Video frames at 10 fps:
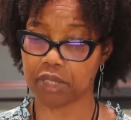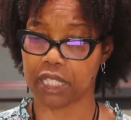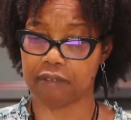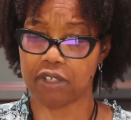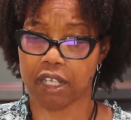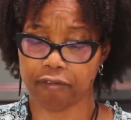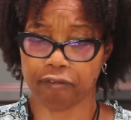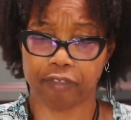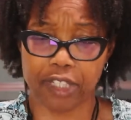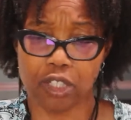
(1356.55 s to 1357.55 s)
Giving that
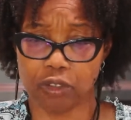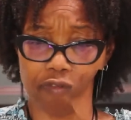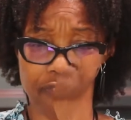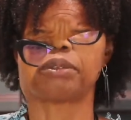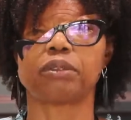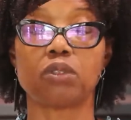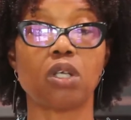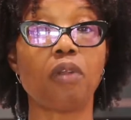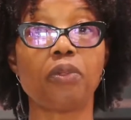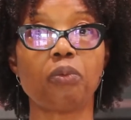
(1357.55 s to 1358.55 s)
feel-good factor.
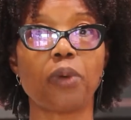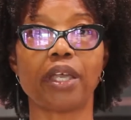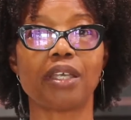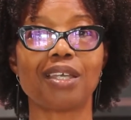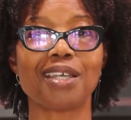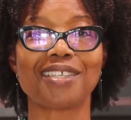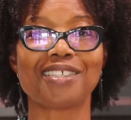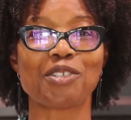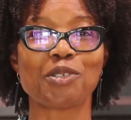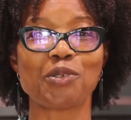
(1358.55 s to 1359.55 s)
The other way
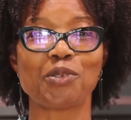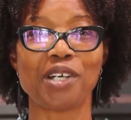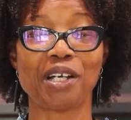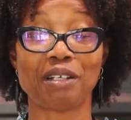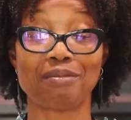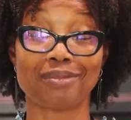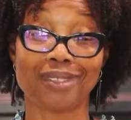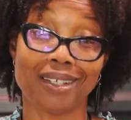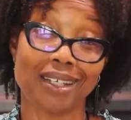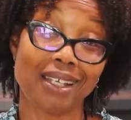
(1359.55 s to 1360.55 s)
is to
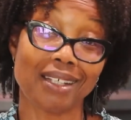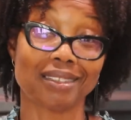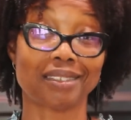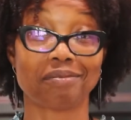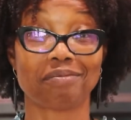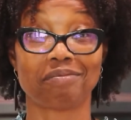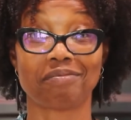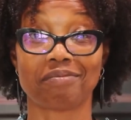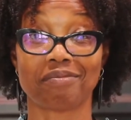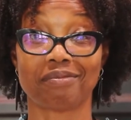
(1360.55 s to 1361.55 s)
connect
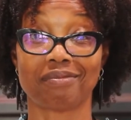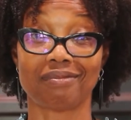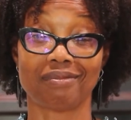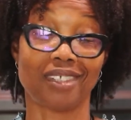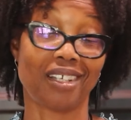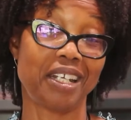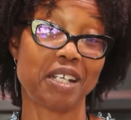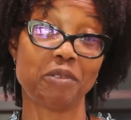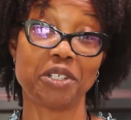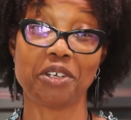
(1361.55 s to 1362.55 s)

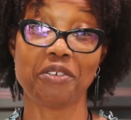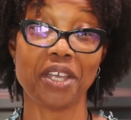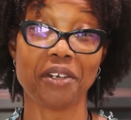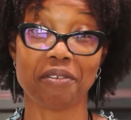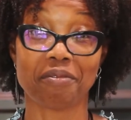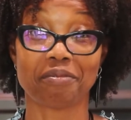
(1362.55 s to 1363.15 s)
with your Creator,